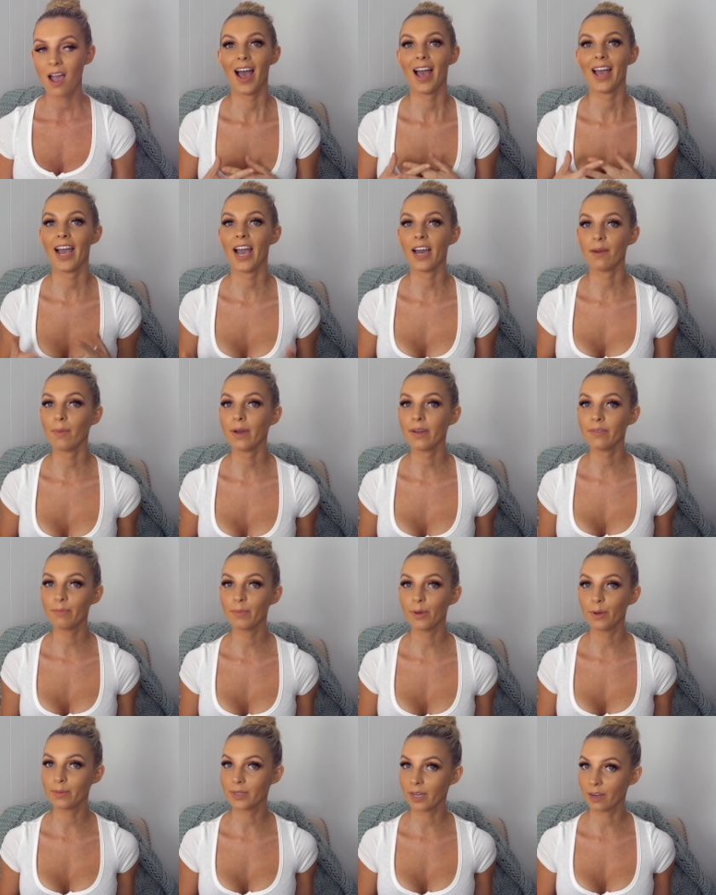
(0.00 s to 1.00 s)
I had my
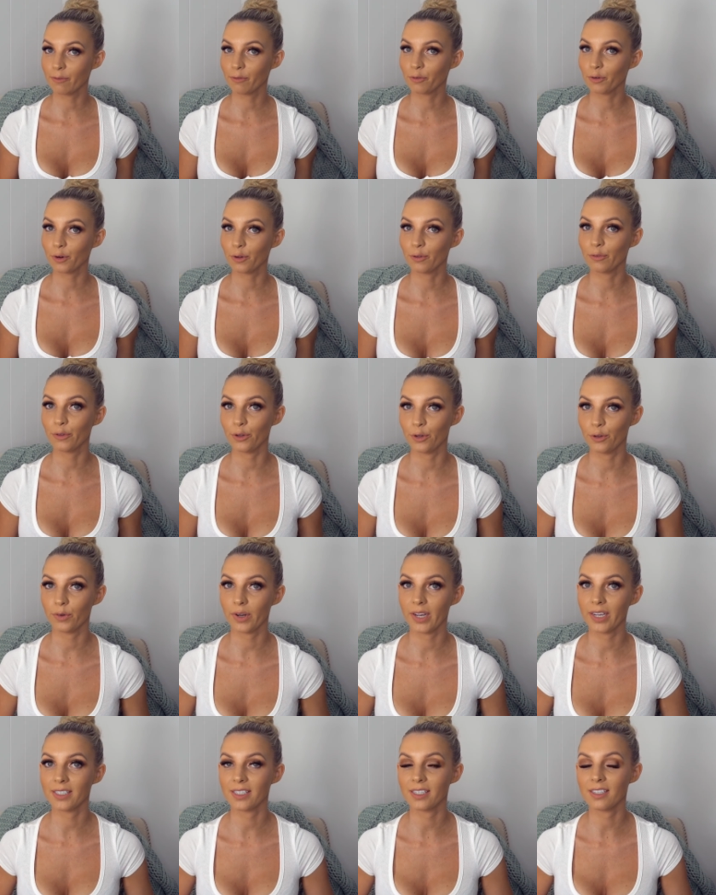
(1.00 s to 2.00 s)
boobs on for a few
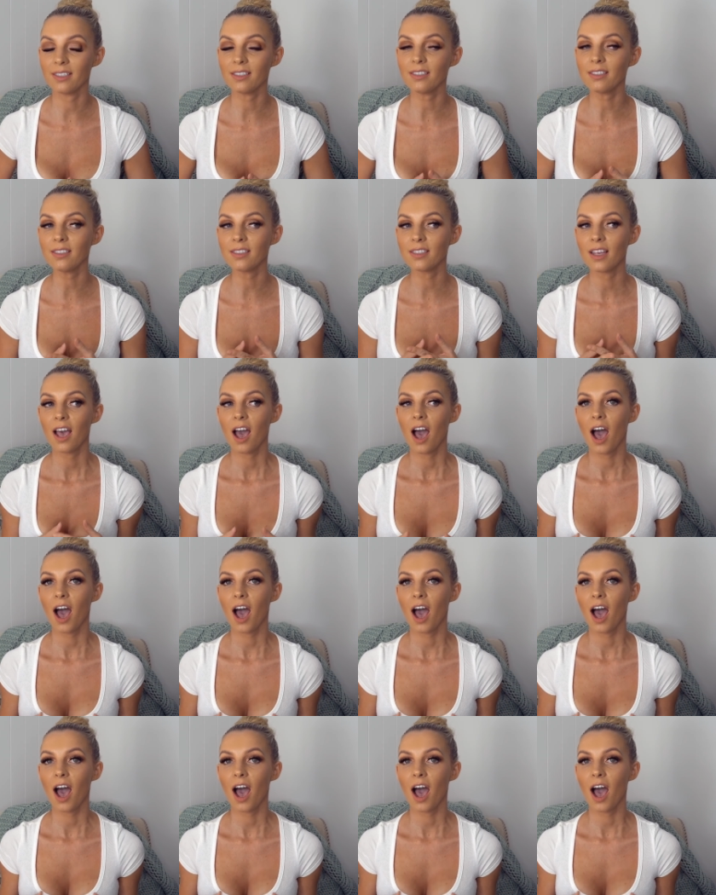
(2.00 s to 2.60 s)
reasons.